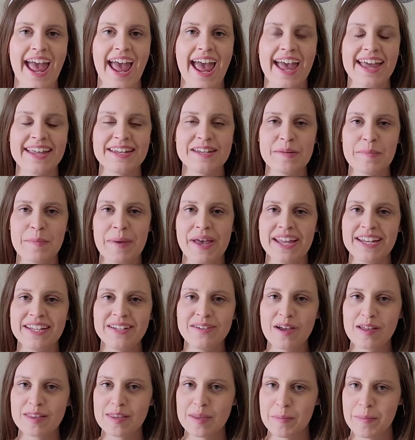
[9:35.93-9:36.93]
And
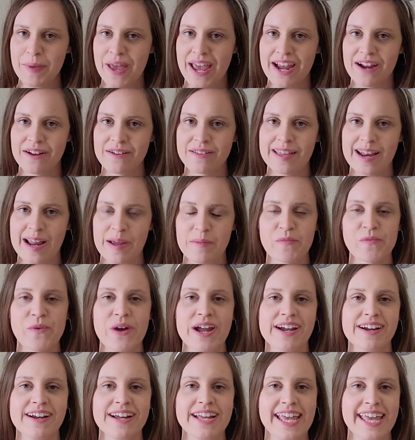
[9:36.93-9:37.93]
depending on the pair that I'm
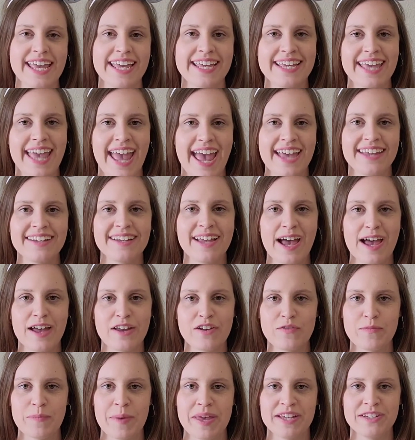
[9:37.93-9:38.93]
wearing, it can kind
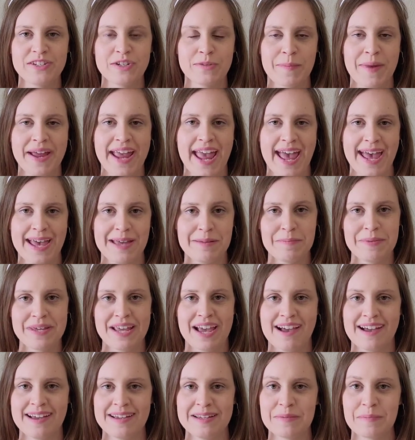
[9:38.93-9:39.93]
of pinch my head
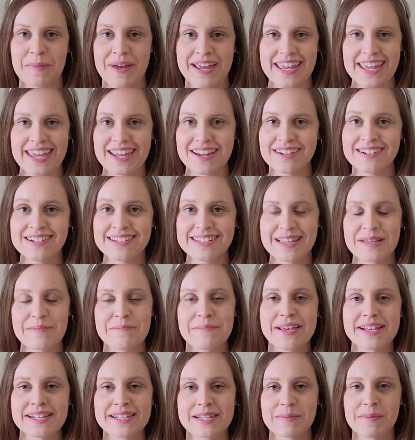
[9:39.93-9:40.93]
behind my ears that
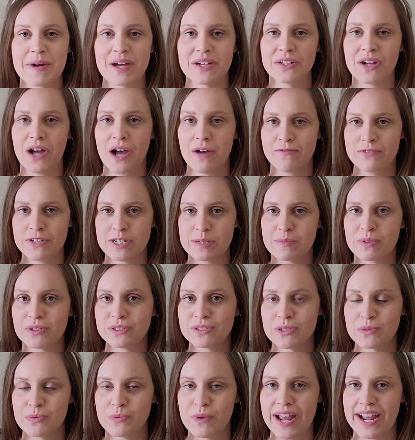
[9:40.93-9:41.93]
makes them uncomfortable
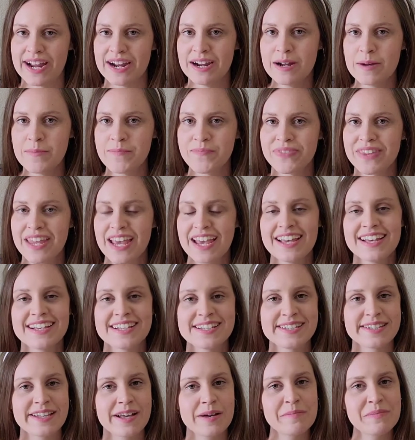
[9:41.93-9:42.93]
to wear.
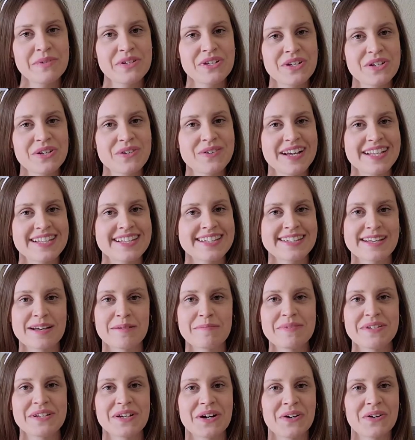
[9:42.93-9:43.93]
Some do and
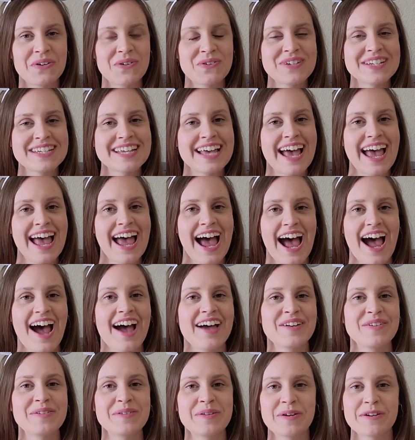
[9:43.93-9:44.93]
some don't.
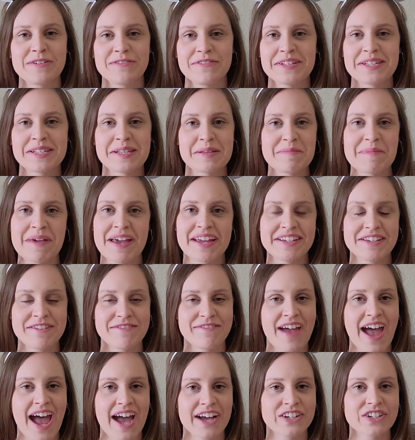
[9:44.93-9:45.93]
I don't know if it's a
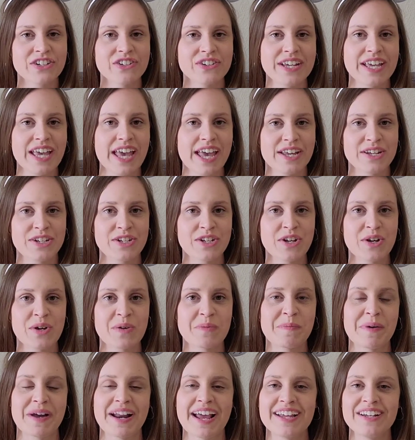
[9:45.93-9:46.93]
manufacturing
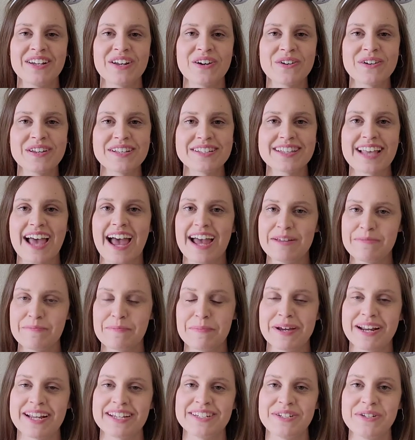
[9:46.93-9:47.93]
issue, but I
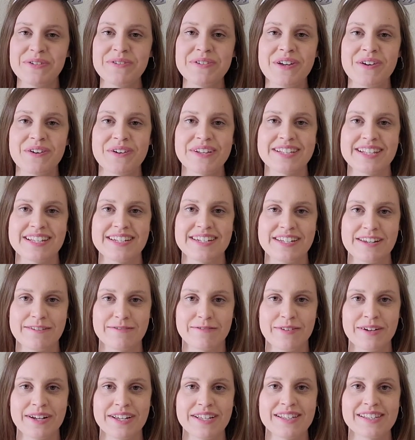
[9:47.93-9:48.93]
do notice a
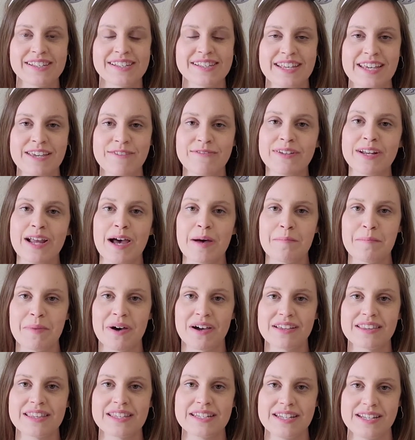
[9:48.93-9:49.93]
difference even
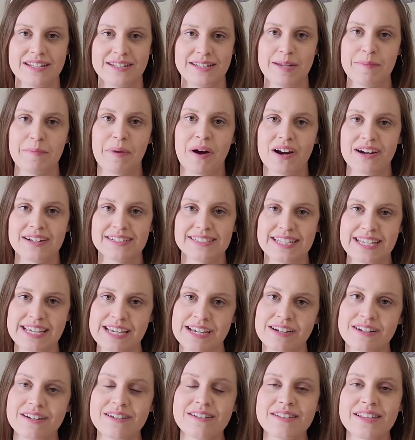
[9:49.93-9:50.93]
among the Disney Parks
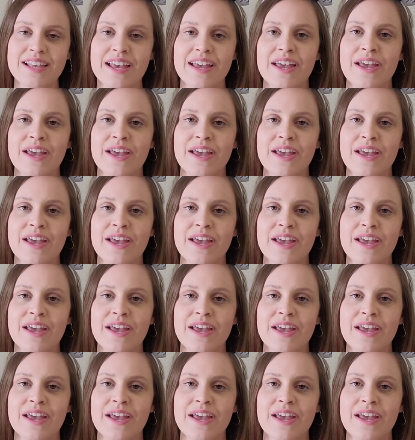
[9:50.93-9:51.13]
ears.